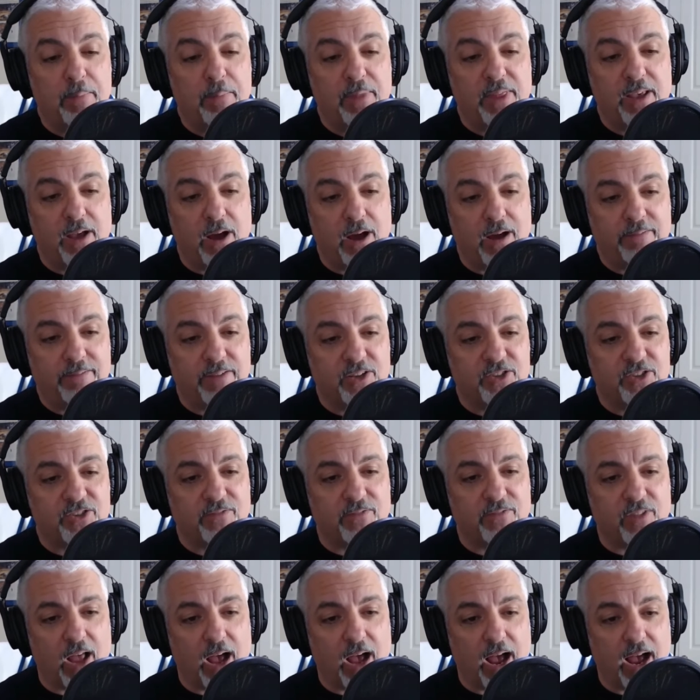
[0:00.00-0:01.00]
the offensive
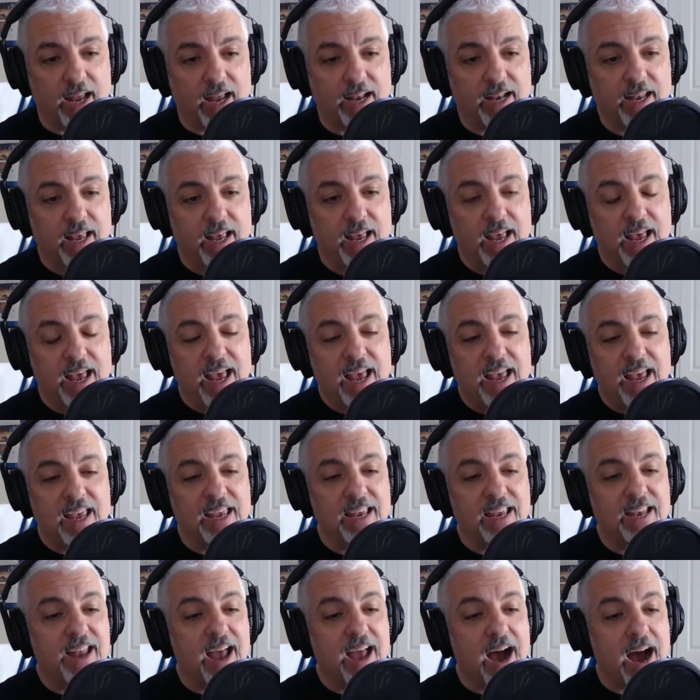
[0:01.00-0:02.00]
line. He
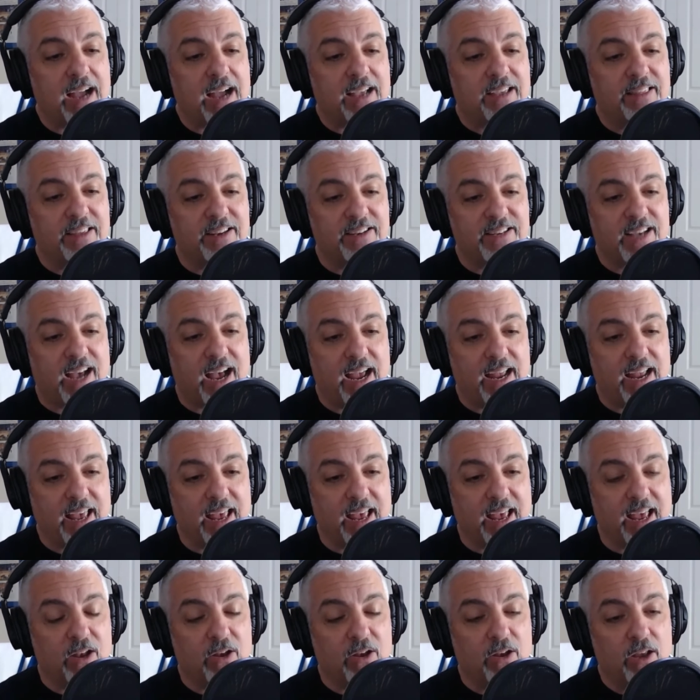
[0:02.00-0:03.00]
knocked the tight
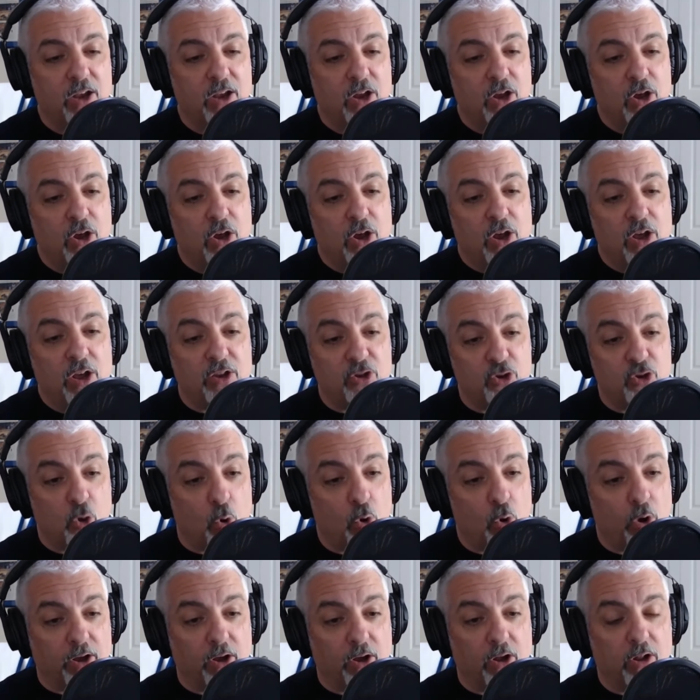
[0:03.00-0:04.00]
end,
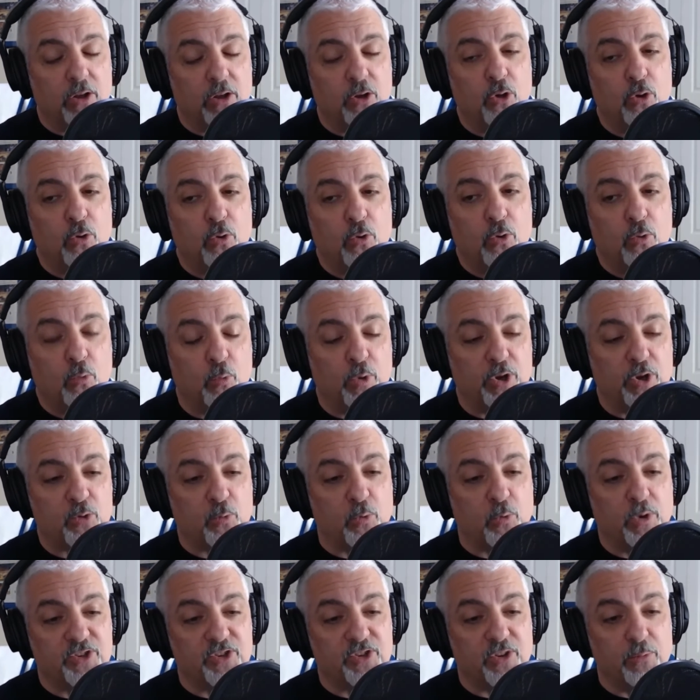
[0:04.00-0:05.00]
Doyle, which
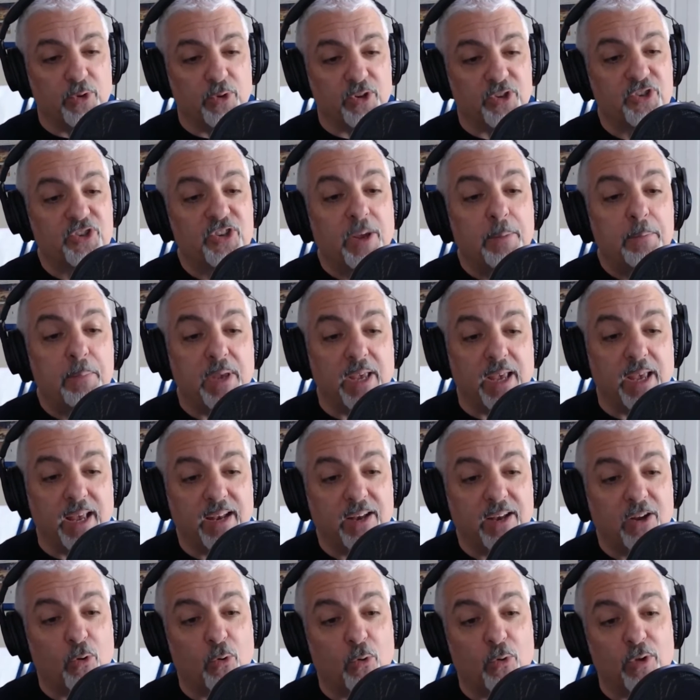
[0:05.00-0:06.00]
was the recipient
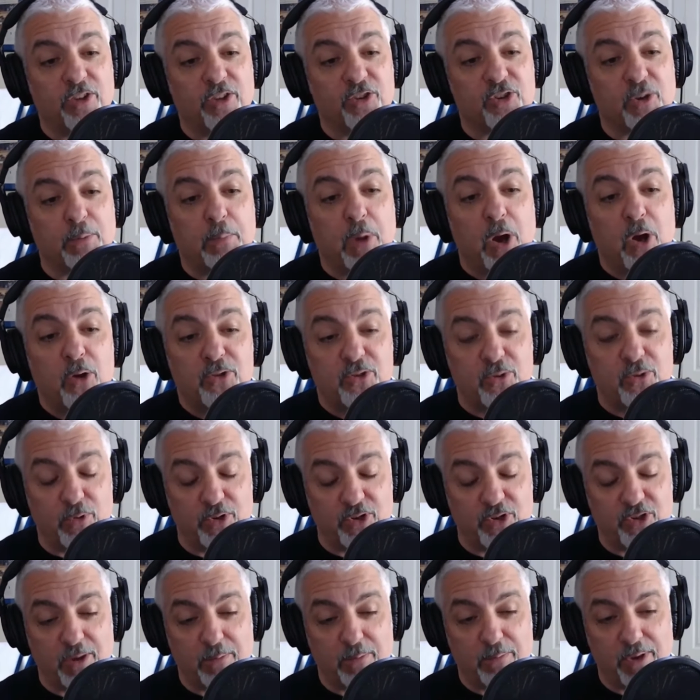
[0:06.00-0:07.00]
or the supposed
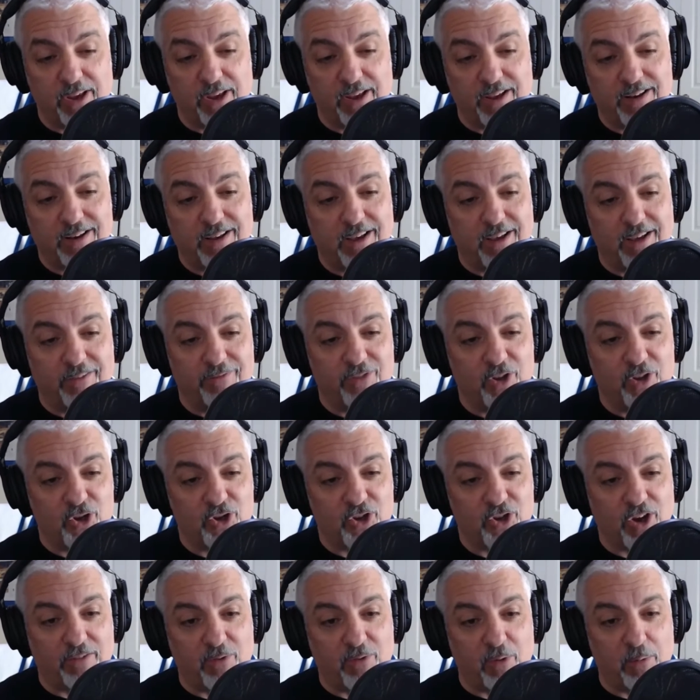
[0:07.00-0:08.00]
recipient of the
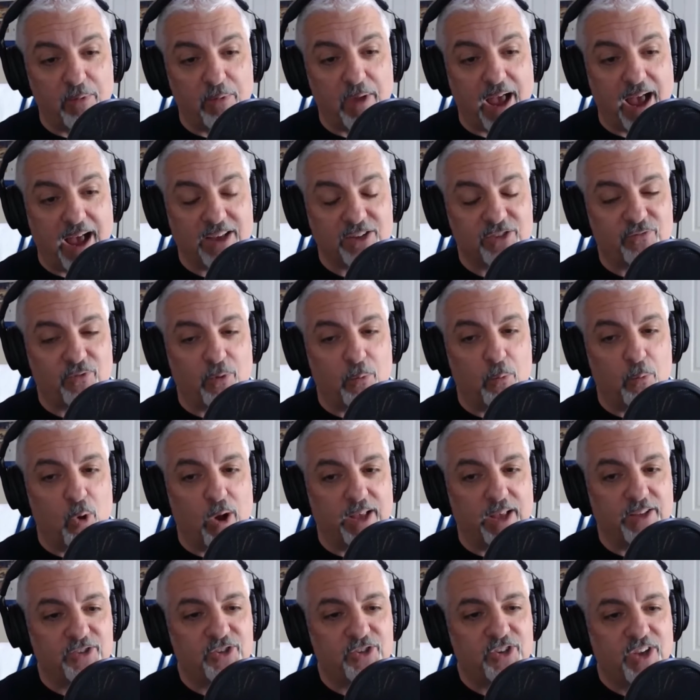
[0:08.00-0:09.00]
shuffle pass from
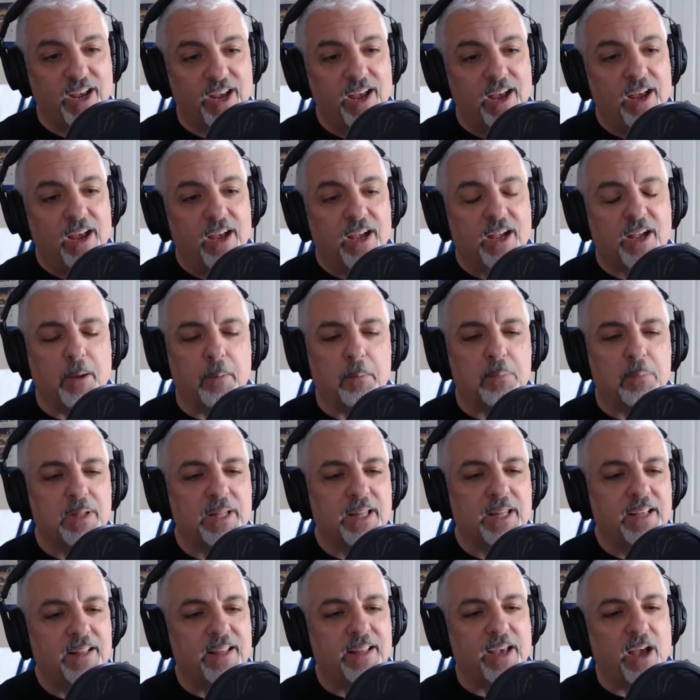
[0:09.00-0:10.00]
Wentz,
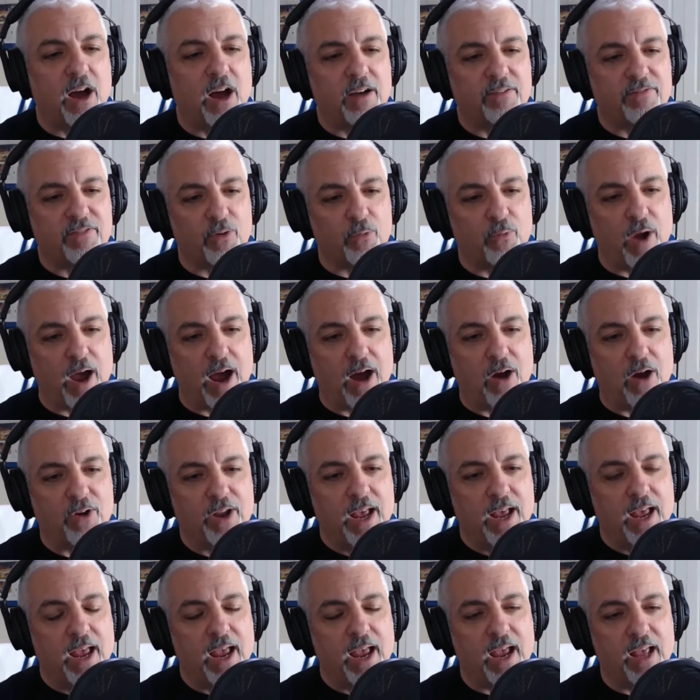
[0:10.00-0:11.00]
completely off the route,
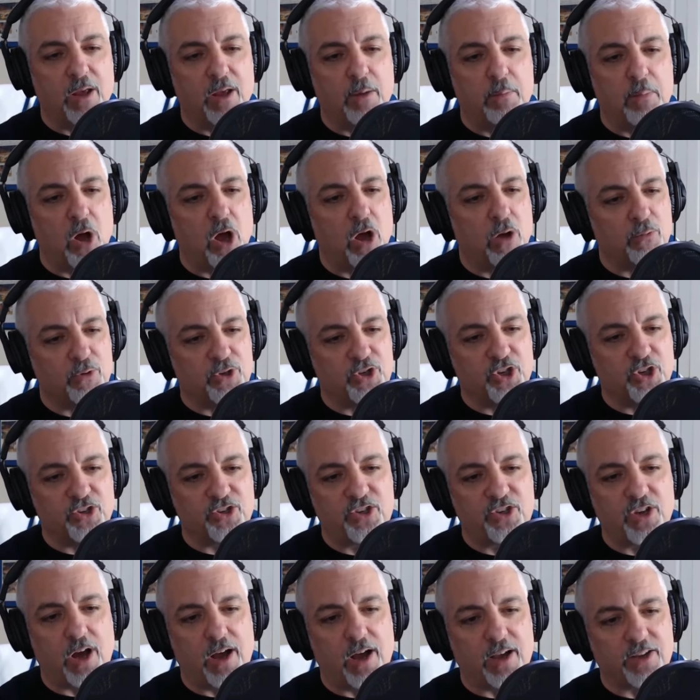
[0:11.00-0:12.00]
and the ball was
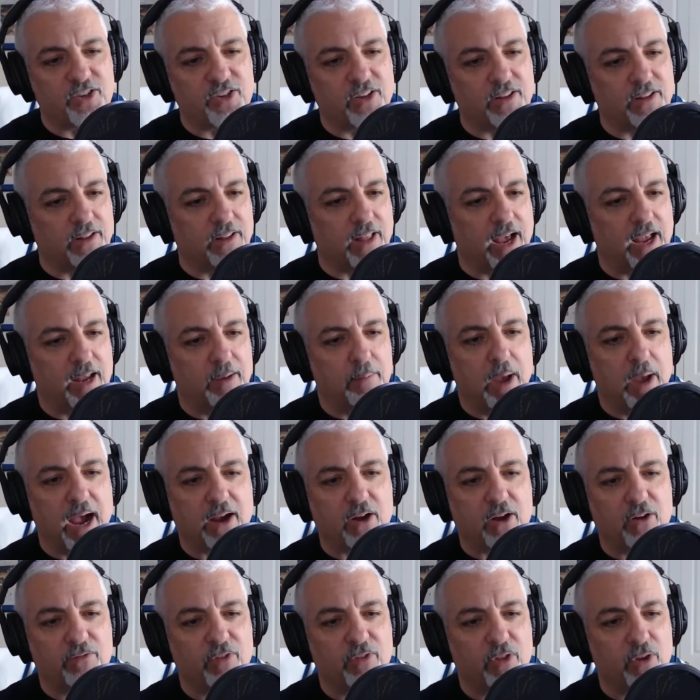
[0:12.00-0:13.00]
just tossed to the
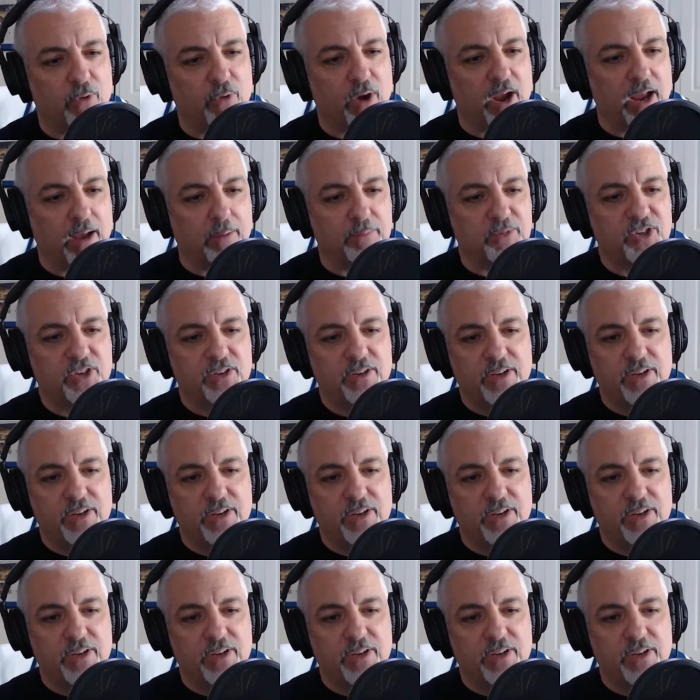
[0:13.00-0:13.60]
linebacker for the Rams.